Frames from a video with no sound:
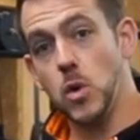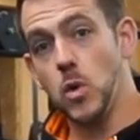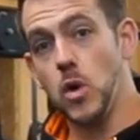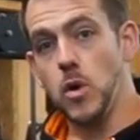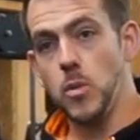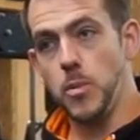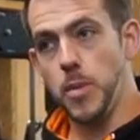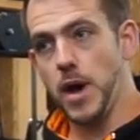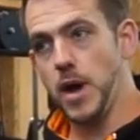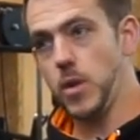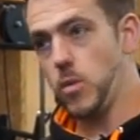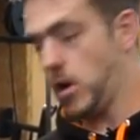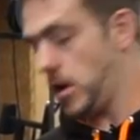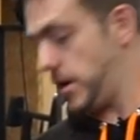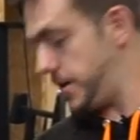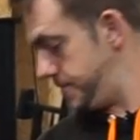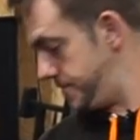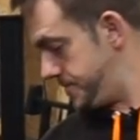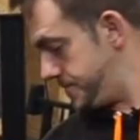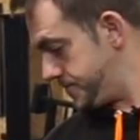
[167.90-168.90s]
go up by
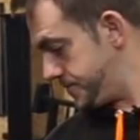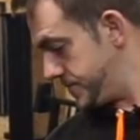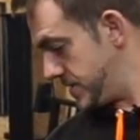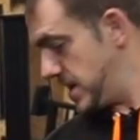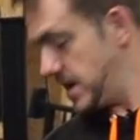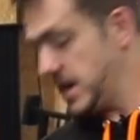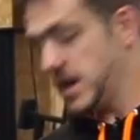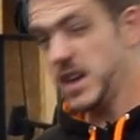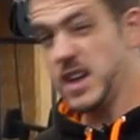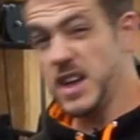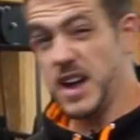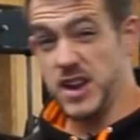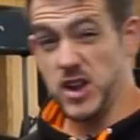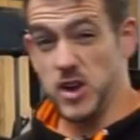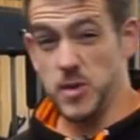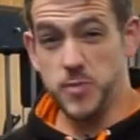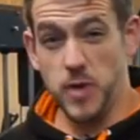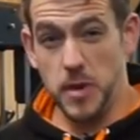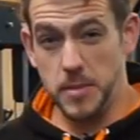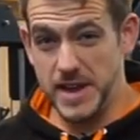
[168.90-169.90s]
one, and
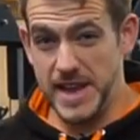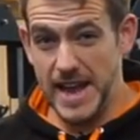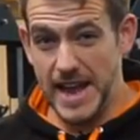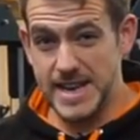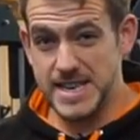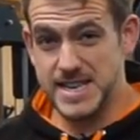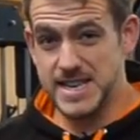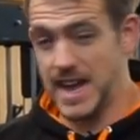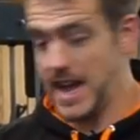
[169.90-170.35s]
you'll probably get